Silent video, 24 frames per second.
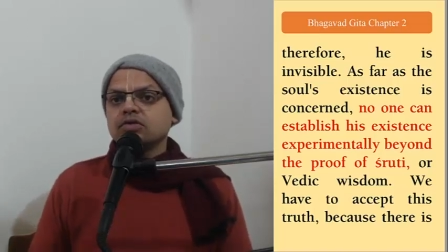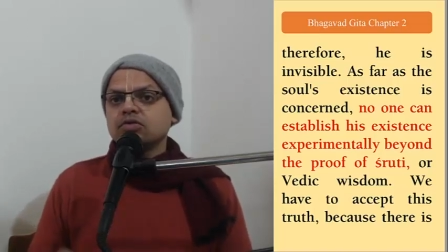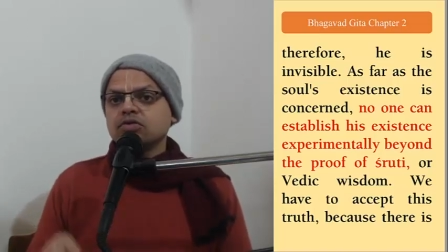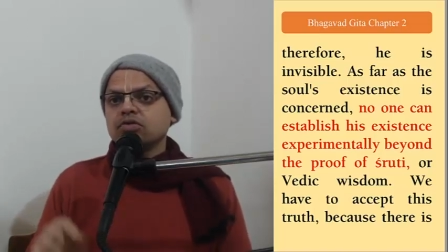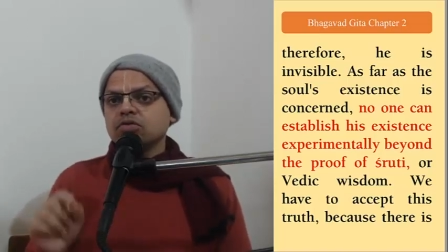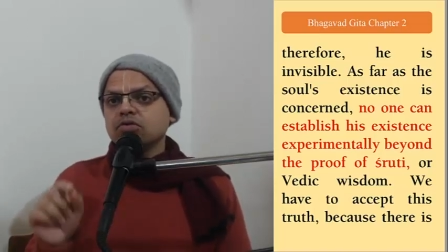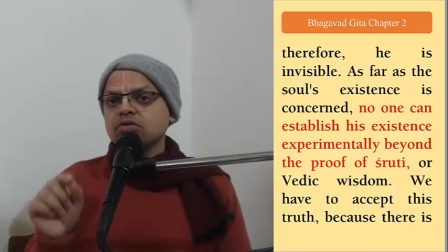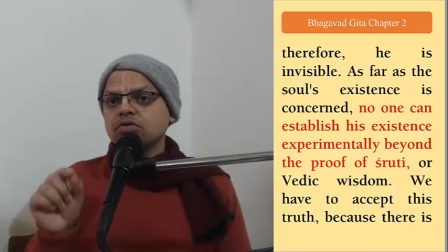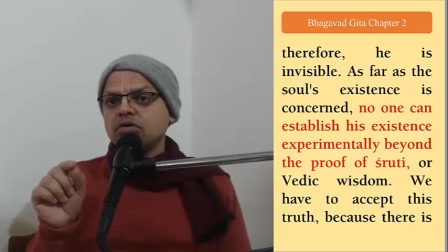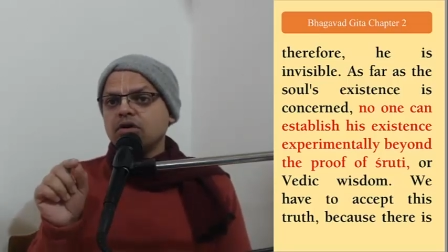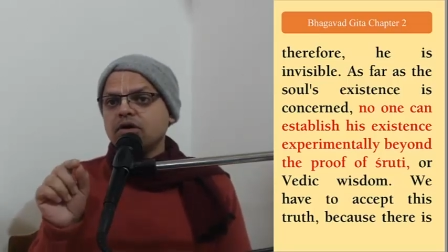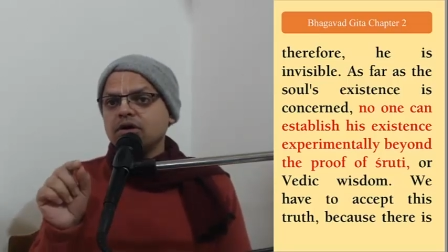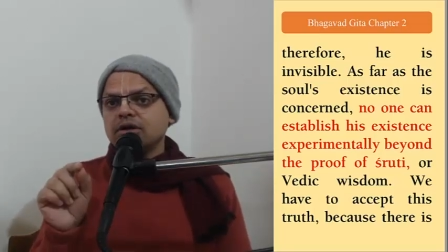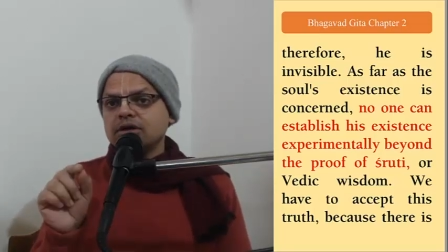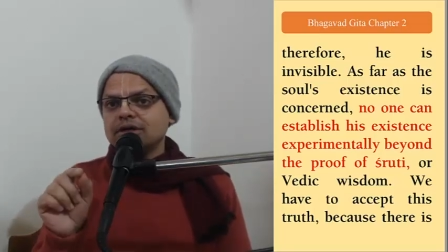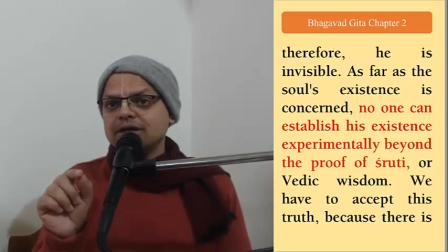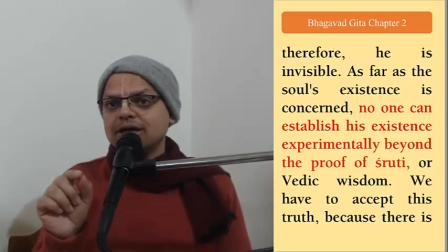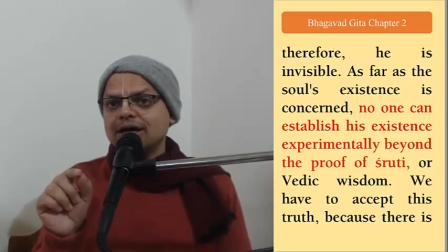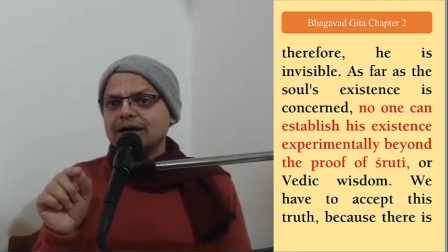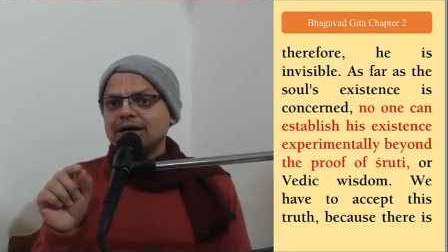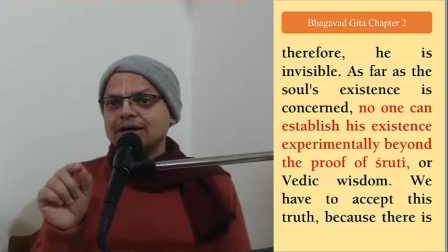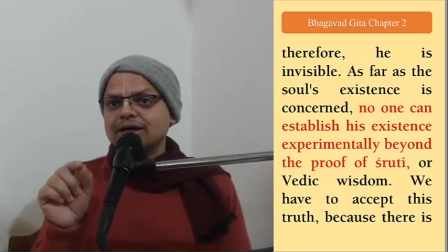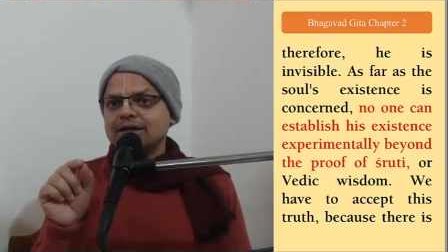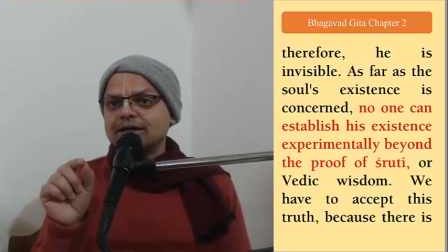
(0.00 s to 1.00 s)
Do not
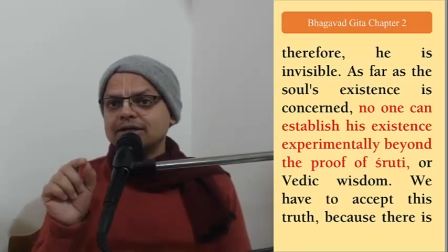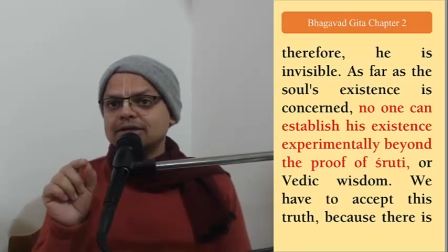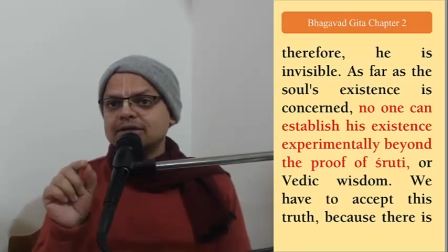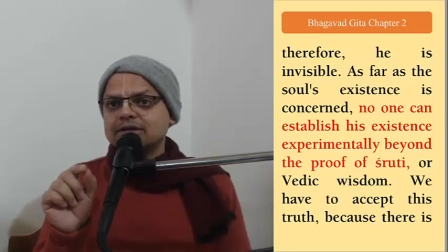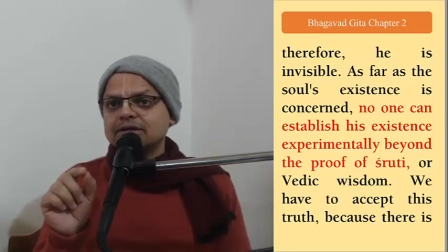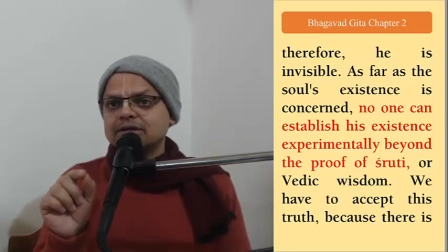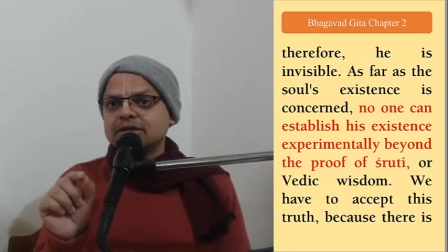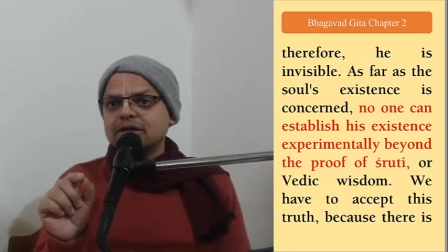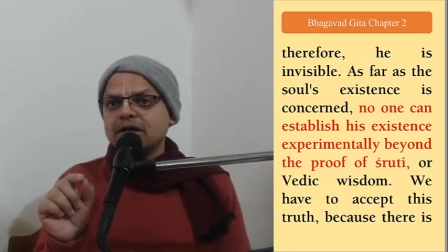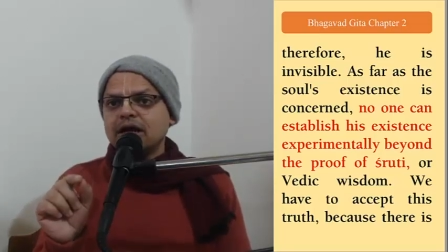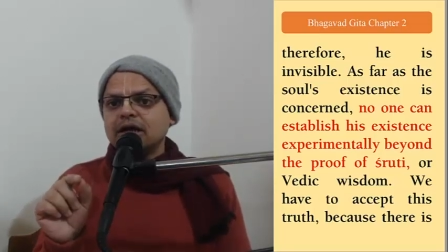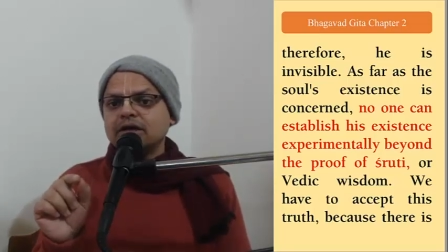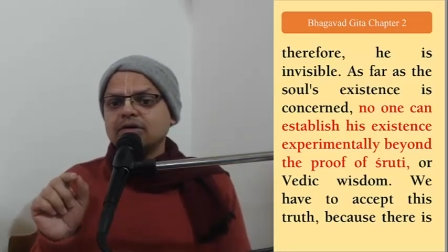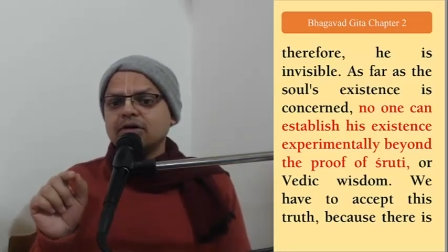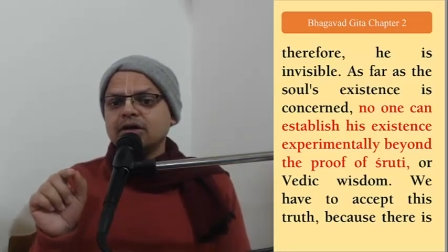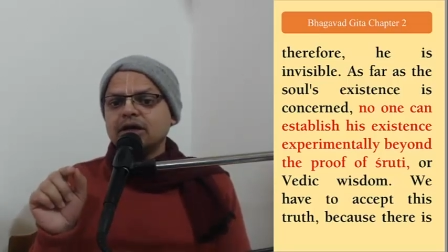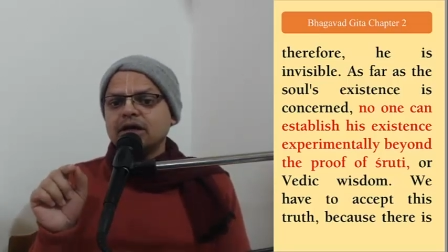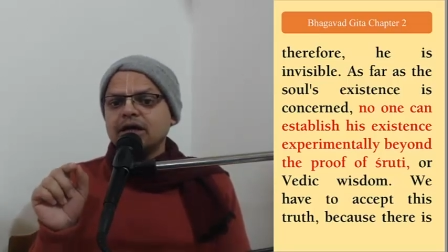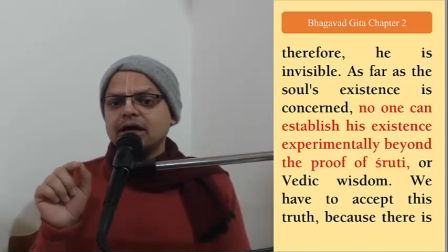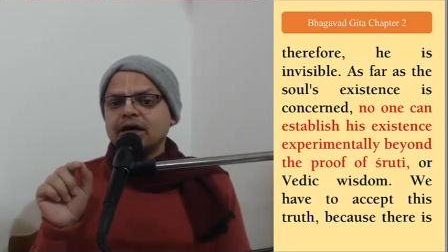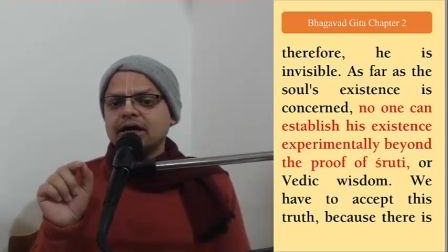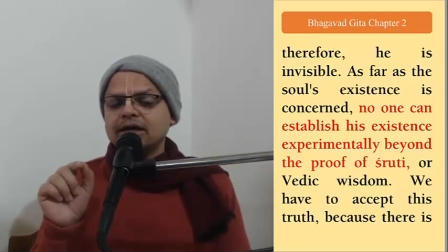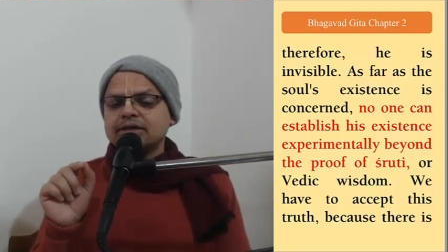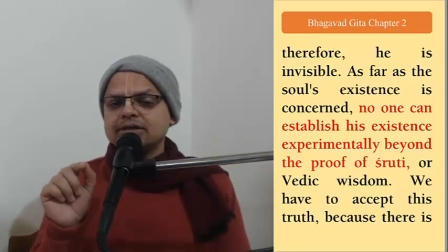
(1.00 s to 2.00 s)
understand or